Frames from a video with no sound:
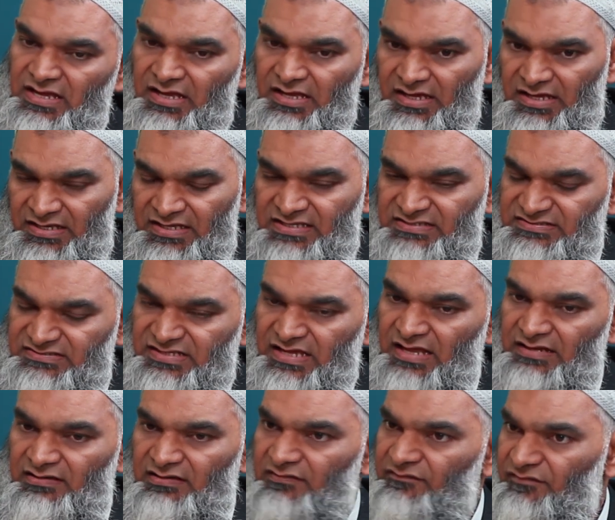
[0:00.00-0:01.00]
His
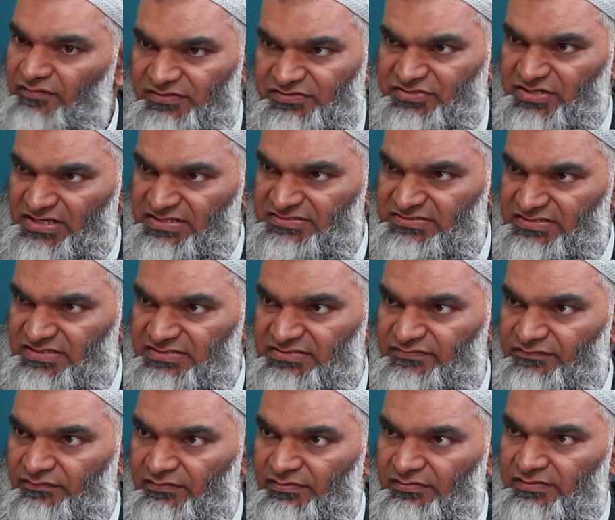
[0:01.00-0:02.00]
standing for justice,
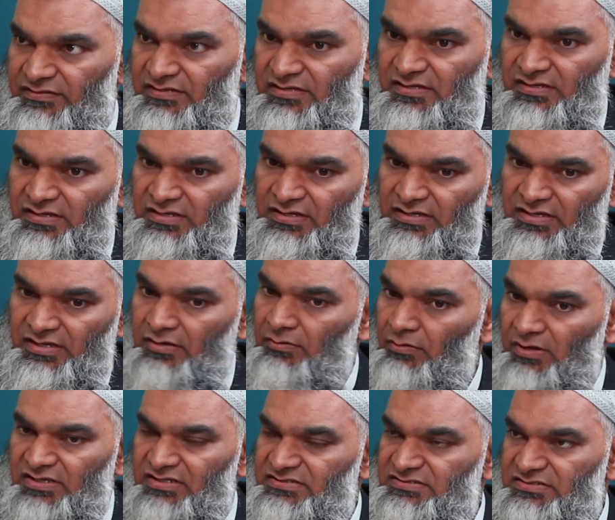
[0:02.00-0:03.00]
for the
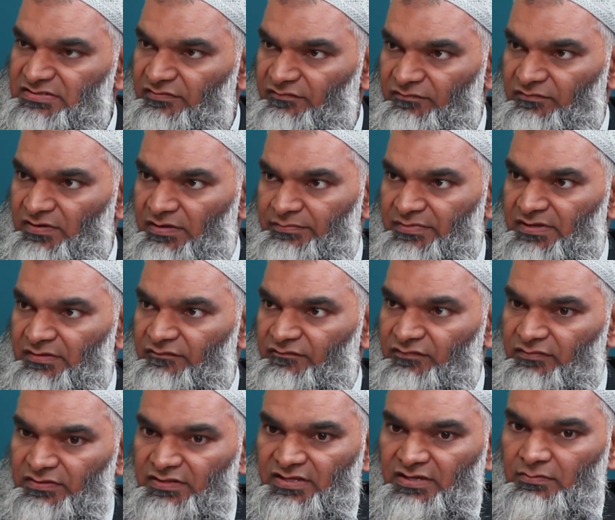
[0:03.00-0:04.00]
equality of women,
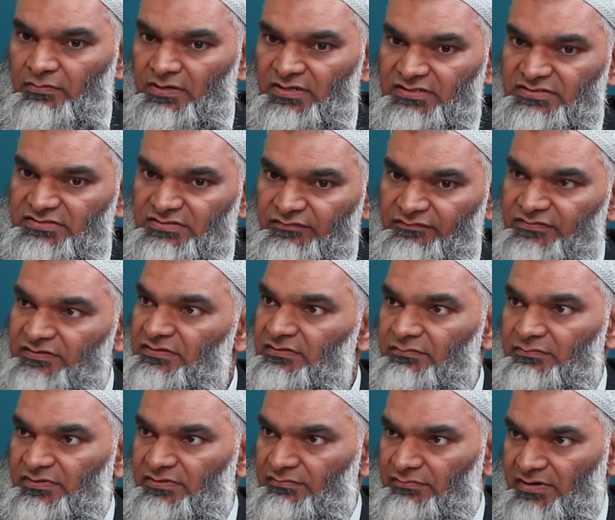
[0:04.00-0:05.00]
for the equality of the
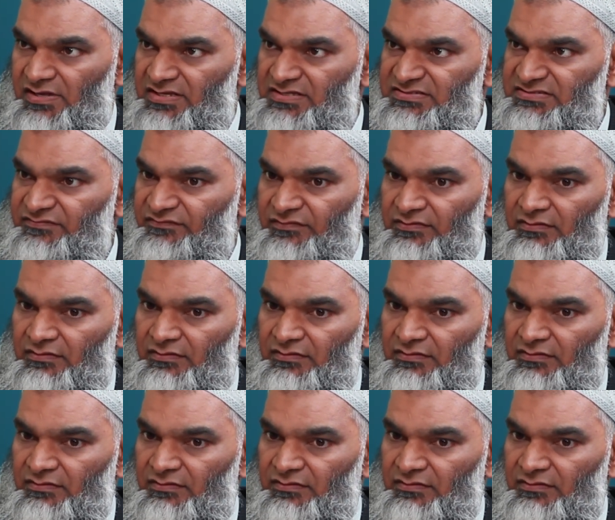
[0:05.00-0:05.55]
human race, for